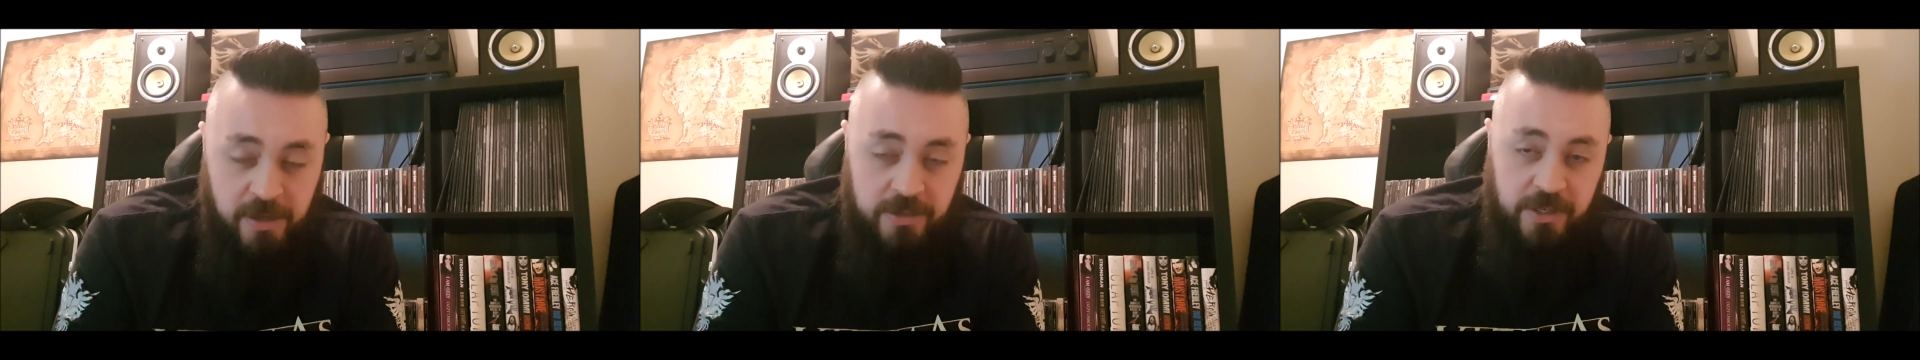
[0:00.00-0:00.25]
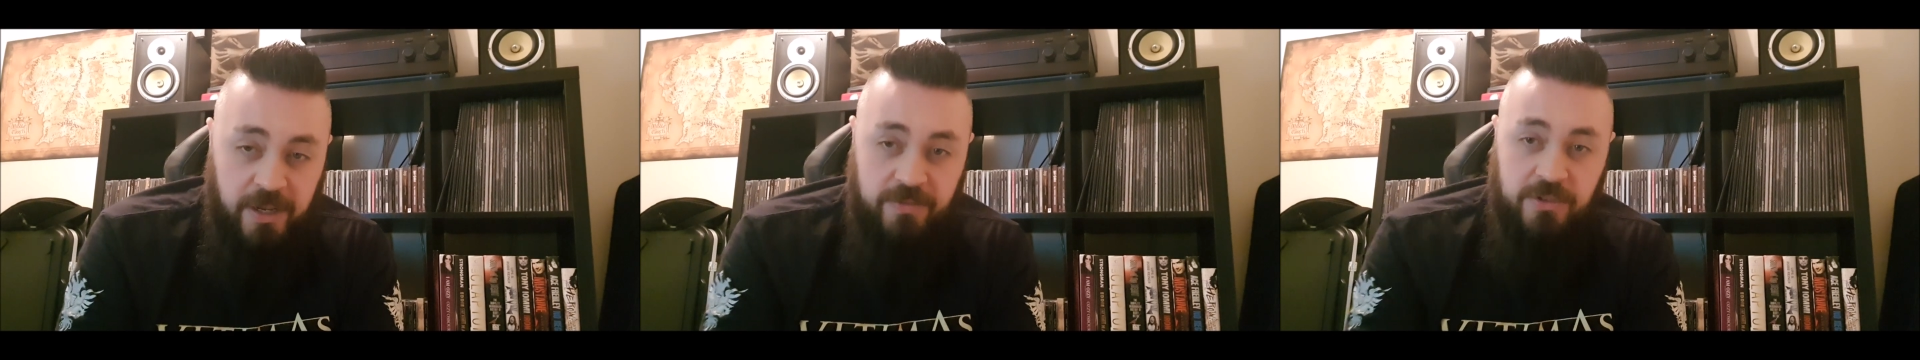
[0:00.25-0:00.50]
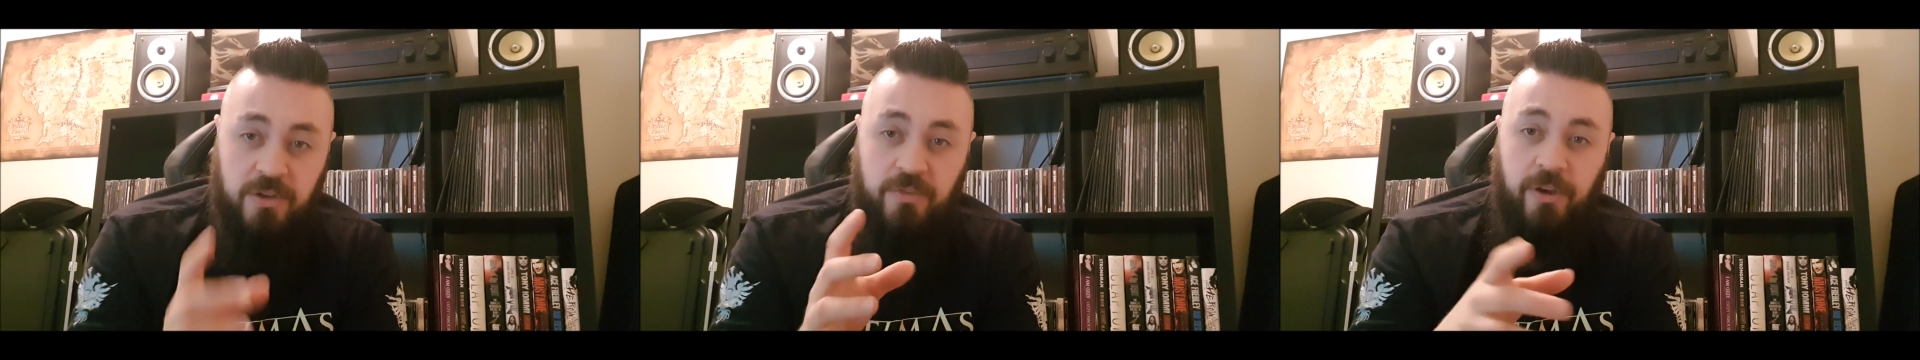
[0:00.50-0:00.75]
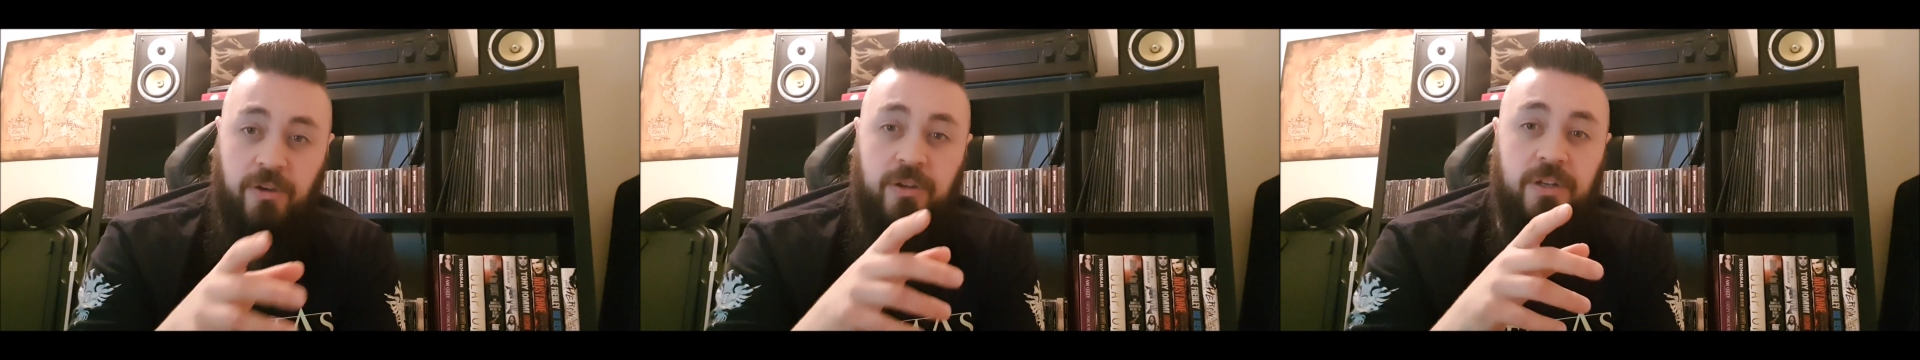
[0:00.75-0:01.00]
So they have 2
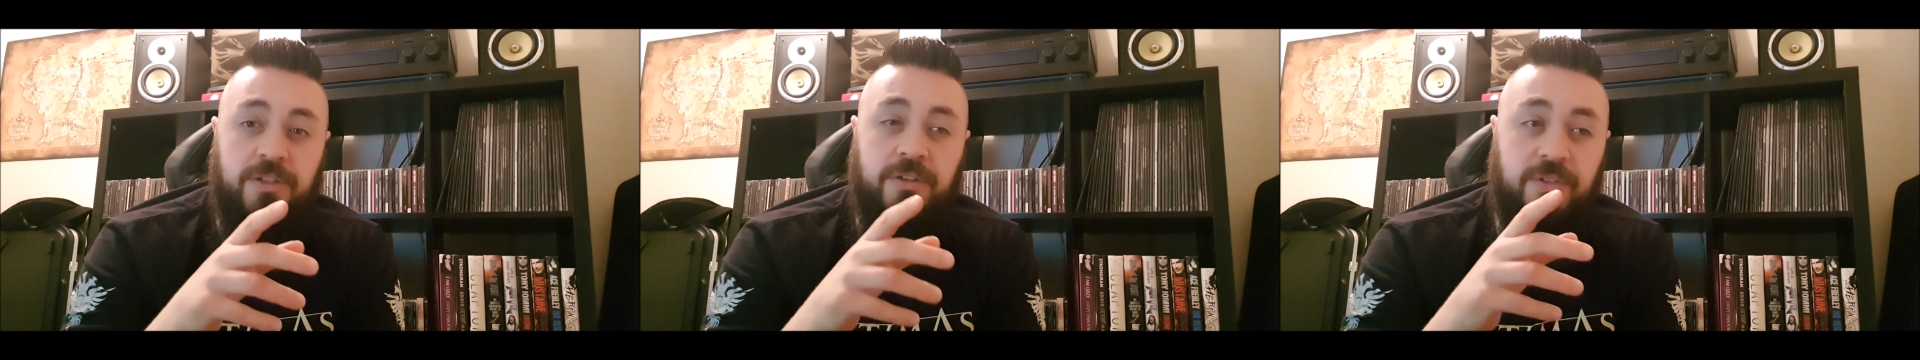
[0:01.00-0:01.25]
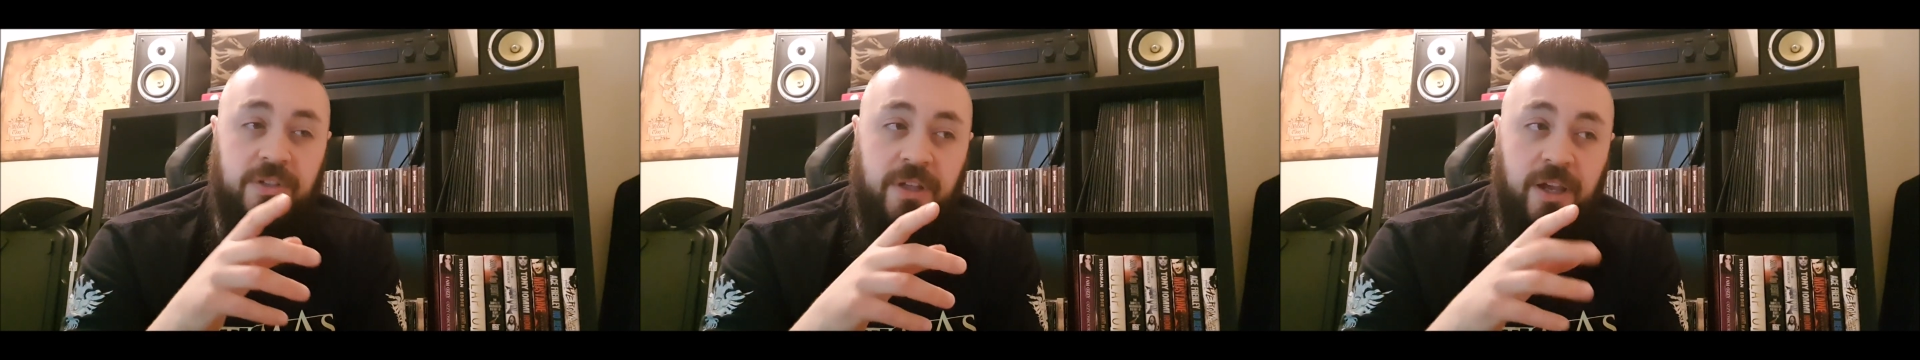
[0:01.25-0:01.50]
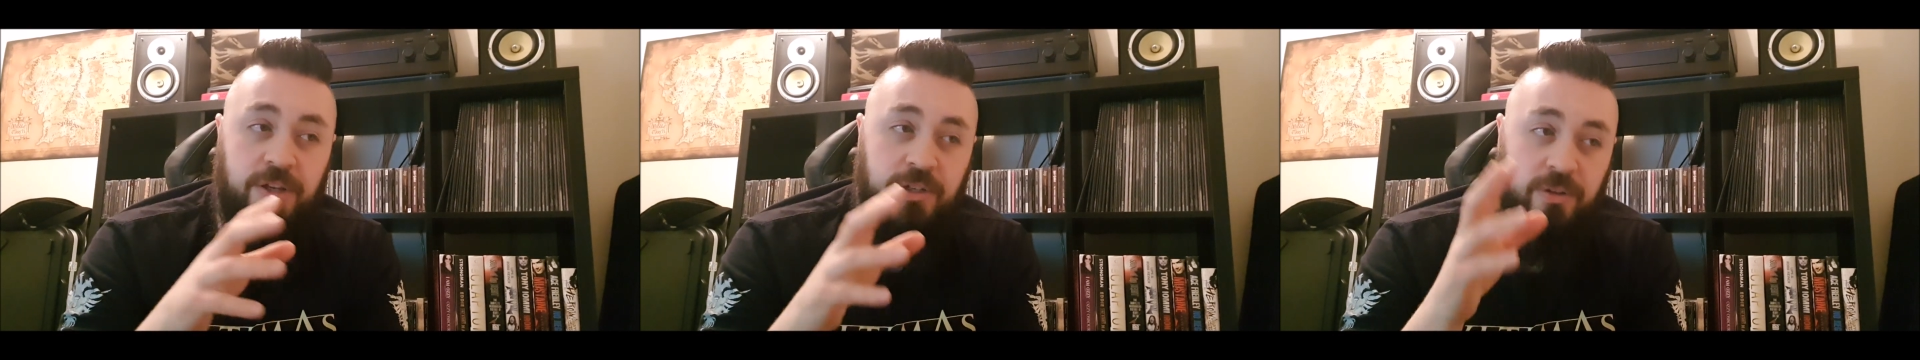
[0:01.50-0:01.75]
vocalists on stage.